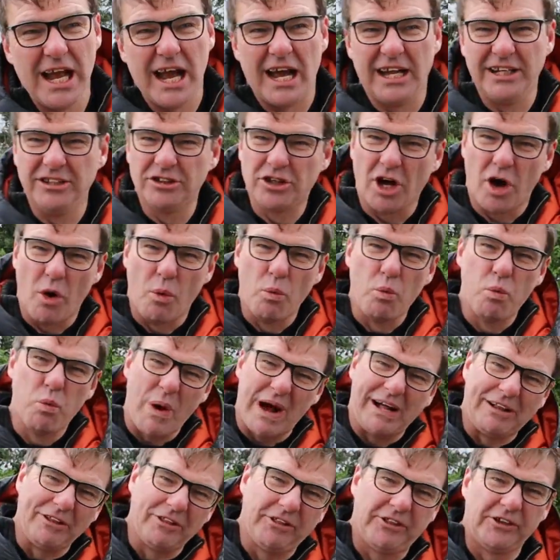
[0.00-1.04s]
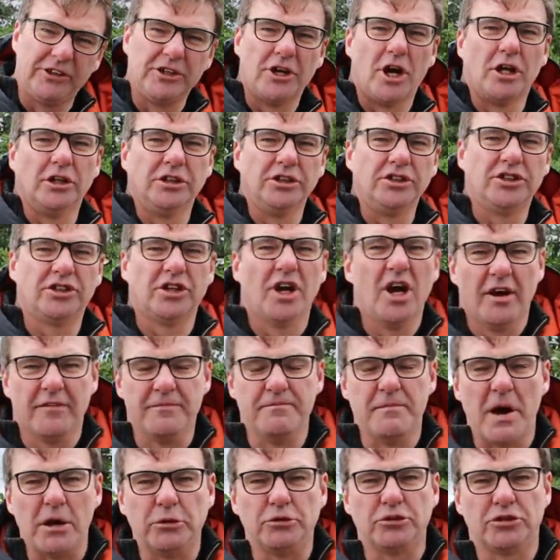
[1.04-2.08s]
And he's got a wealth of knowledge of
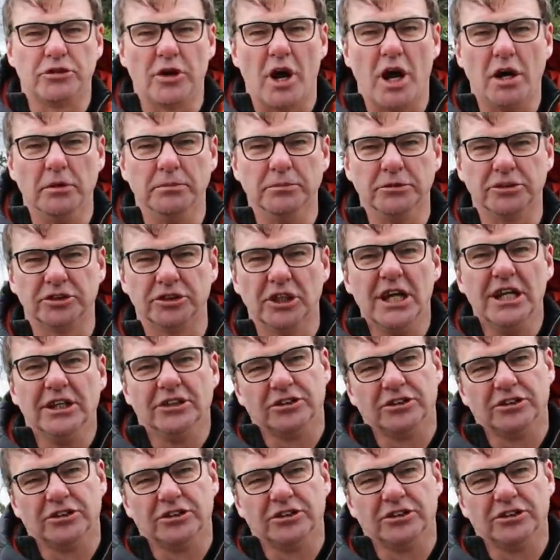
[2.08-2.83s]
motorhomes.